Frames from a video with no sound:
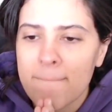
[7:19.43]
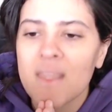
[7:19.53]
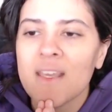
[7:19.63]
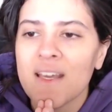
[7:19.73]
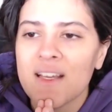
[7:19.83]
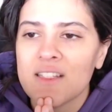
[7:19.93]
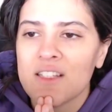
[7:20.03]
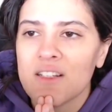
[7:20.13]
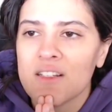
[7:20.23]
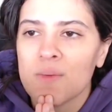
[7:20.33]
yeah, it's
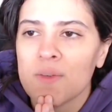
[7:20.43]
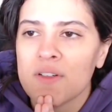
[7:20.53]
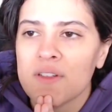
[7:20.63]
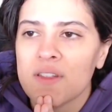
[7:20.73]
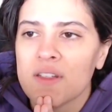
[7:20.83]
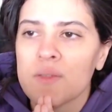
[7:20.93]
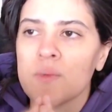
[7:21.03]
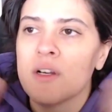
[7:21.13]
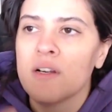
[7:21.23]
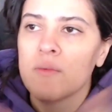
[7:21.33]
just one of those things
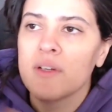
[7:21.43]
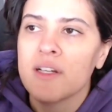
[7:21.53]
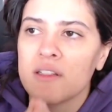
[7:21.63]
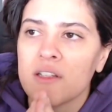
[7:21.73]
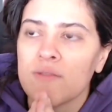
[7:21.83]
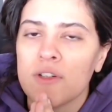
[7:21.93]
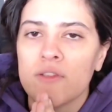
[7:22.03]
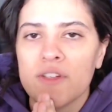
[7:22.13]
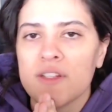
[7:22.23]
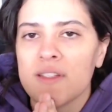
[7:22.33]
where when I look at Final
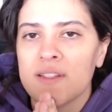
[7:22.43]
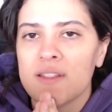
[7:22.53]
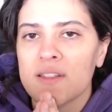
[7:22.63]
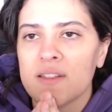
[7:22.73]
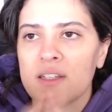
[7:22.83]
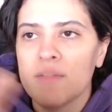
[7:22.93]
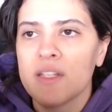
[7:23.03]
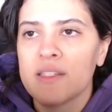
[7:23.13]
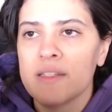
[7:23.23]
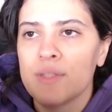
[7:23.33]
Fantasy 16,
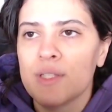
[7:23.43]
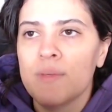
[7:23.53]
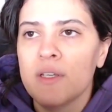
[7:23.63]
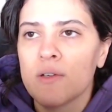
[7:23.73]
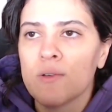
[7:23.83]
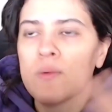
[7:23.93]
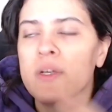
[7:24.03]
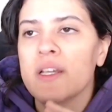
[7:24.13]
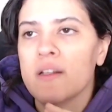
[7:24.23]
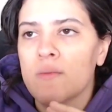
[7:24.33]
that seems to be a
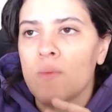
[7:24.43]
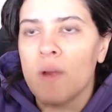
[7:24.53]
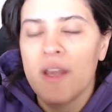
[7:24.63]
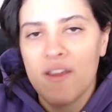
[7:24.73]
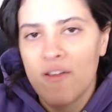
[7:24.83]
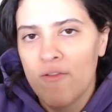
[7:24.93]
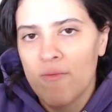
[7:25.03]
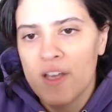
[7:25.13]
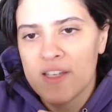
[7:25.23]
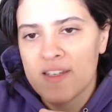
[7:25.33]
great way of
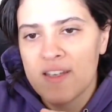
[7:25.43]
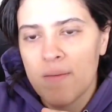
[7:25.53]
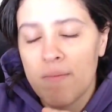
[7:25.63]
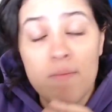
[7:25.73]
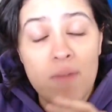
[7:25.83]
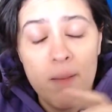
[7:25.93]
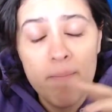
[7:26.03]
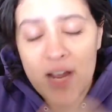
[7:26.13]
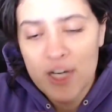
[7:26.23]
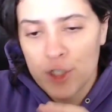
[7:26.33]

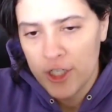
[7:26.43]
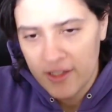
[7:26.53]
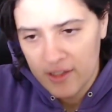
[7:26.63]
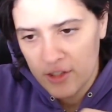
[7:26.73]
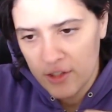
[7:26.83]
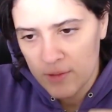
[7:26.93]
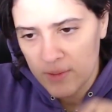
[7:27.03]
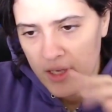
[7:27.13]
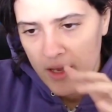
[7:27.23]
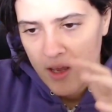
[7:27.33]
meshing,
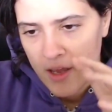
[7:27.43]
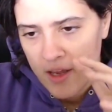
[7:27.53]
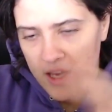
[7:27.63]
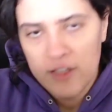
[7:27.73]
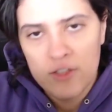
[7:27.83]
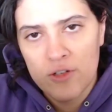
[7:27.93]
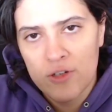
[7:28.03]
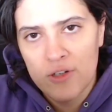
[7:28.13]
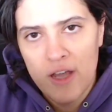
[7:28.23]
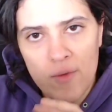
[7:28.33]

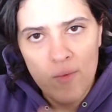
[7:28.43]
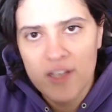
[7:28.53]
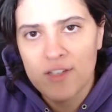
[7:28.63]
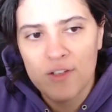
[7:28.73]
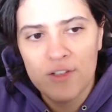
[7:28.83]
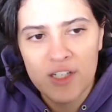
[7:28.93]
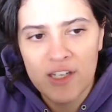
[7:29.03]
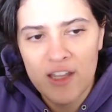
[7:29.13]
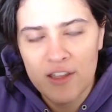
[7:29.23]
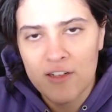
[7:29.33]
Eastern and Western
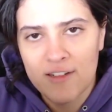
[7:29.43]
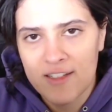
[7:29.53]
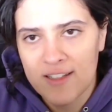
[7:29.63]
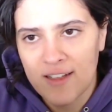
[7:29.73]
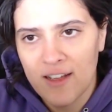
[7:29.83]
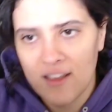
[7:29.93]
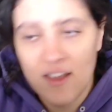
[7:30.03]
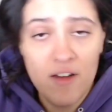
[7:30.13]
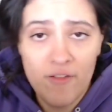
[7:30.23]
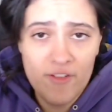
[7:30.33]
together, because it
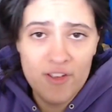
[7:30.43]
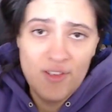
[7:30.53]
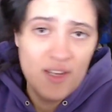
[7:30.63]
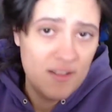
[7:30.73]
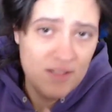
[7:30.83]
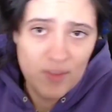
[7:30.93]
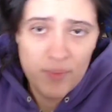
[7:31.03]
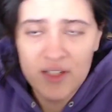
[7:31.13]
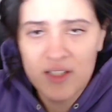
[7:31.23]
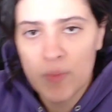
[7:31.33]
kind of feels like it's a
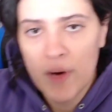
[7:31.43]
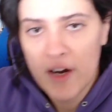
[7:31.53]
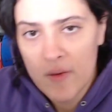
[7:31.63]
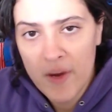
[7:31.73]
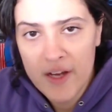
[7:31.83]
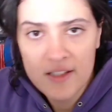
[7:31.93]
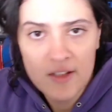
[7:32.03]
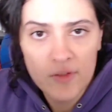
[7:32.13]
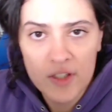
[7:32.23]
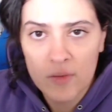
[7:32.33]
bit inspired by
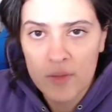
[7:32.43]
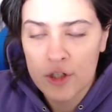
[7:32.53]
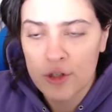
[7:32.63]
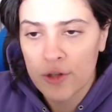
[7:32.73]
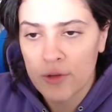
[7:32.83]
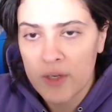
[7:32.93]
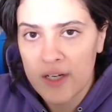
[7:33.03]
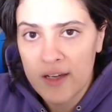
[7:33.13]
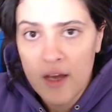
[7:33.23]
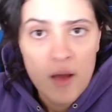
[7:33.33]
stuff like The Witcher
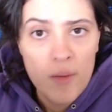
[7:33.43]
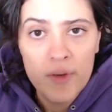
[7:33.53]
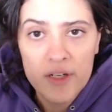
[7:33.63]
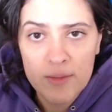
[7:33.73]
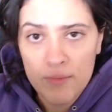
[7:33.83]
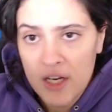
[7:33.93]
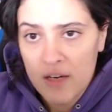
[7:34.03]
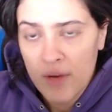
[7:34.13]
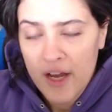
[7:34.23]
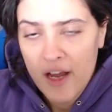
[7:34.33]
3, but it's made
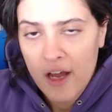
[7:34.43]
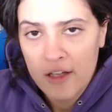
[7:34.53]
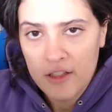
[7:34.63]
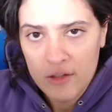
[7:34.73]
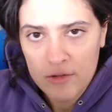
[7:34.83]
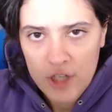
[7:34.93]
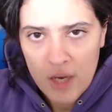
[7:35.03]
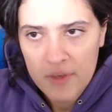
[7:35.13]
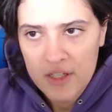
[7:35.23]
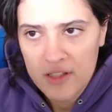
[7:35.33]
by
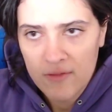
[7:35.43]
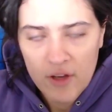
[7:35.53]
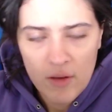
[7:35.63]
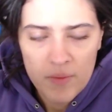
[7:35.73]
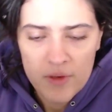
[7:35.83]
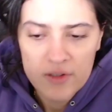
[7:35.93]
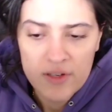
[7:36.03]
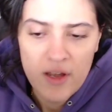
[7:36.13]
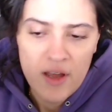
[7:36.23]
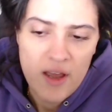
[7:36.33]
Japanese developers.
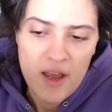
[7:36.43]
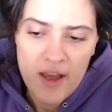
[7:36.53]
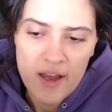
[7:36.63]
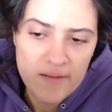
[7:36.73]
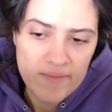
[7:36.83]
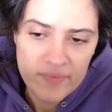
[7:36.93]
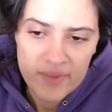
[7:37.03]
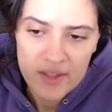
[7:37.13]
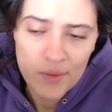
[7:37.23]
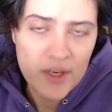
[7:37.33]
And
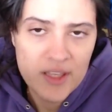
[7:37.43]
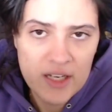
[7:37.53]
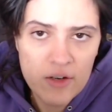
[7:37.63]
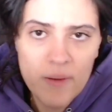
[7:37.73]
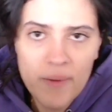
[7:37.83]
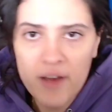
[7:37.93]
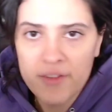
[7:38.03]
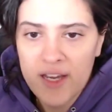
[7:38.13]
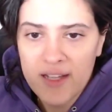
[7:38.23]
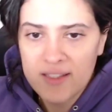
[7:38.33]
the way they go about
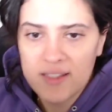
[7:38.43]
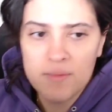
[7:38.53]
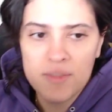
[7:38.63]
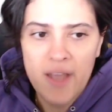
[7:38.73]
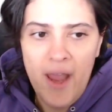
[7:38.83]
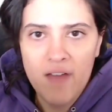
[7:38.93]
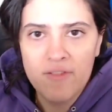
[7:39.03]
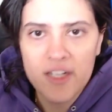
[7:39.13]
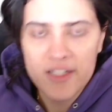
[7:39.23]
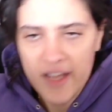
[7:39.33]
that seems to have
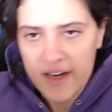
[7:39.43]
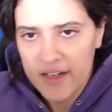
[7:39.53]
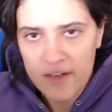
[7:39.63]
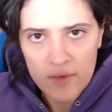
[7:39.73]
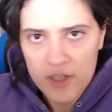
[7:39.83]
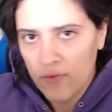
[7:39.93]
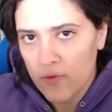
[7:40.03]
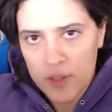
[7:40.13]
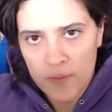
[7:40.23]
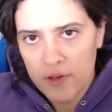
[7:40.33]
an identity, whereas
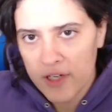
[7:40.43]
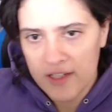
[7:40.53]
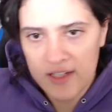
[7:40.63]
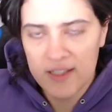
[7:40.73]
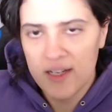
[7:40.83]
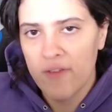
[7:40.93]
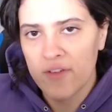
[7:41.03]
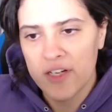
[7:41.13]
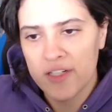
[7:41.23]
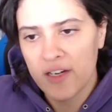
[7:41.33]
Forspoken doesn't have an
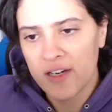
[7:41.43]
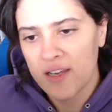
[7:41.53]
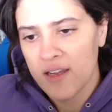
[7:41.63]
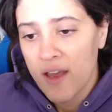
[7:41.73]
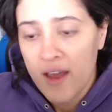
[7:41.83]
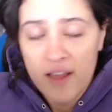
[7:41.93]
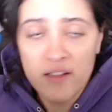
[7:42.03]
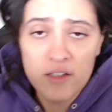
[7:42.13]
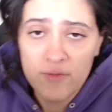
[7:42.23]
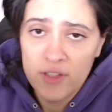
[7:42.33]
identity. And
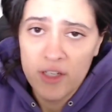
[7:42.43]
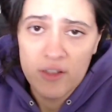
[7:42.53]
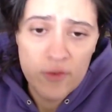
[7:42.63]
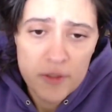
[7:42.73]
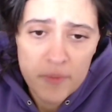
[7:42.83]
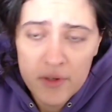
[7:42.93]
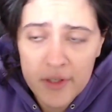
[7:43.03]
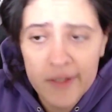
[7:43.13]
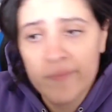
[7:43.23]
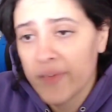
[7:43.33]
look, if you liked
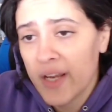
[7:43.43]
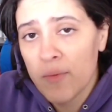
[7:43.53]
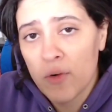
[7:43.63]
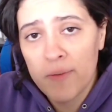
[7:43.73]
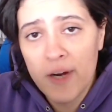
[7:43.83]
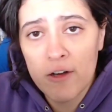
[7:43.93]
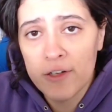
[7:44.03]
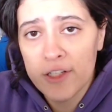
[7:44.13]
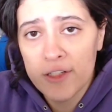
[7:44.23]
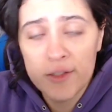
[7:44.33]
Forspoken, hey, more power to
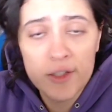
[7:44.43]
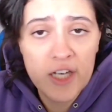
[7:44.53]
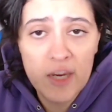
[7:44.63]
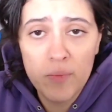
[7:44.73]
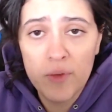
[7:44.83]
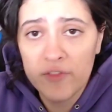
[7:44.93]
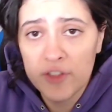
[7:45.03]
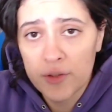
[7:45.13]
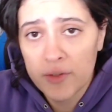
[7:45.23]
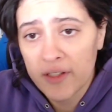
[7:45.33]
you. You're capable of
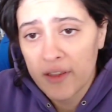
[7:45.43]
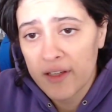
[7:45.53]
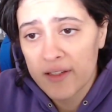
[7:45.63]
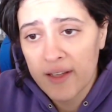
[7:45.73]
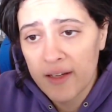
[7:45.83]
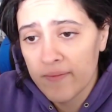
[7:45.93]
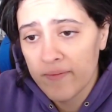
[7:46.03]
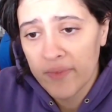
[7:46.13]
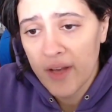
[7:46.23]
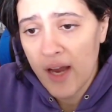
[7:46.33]
enjoying things that
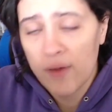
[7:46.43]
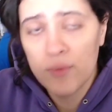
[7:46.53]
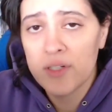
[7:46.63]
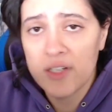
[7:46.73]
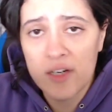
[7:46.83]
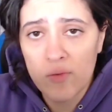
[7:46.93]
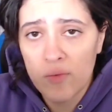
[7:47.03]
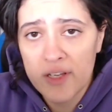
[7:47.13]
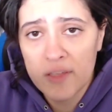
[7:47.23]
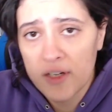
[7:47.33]
I wouldn't dare
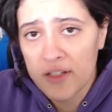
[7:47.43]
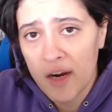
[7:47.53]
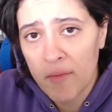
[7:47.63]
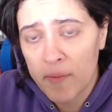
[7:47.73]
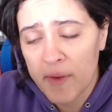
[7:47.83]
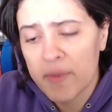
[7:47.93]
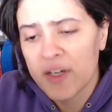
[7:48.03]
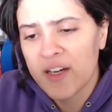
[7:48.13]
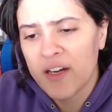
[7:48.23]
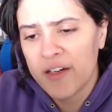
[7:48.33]
waste my time or my
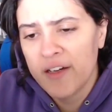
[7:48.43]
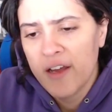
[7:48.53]
money on.